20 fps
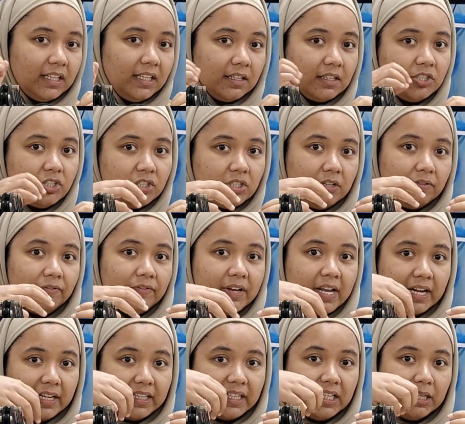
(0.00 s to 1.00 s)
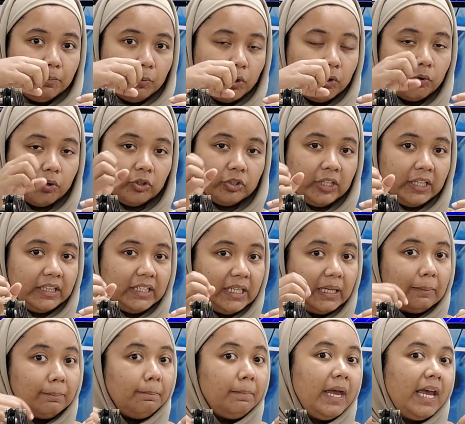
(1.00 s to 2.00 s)
gear shift that keep on
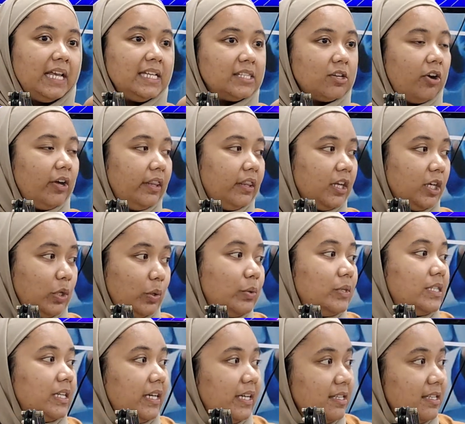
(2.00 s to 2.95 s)
rotating based on the user